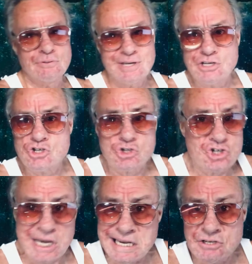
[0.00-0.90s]
I just
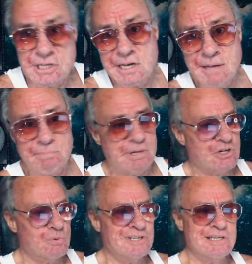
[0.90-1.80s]
changed it up. I
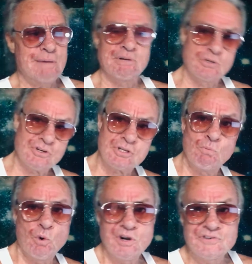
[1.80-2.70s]
switched it up. I took
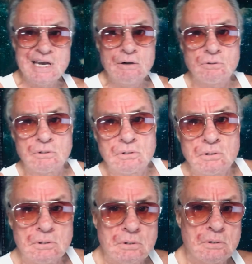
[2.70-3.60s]
some words out.
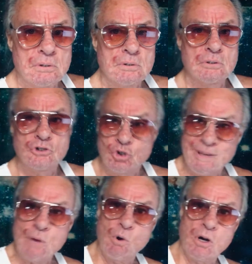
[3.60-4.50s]
Too
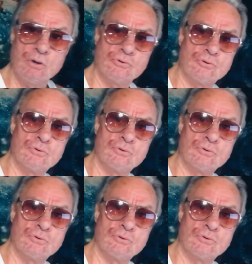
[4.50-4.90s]
many words.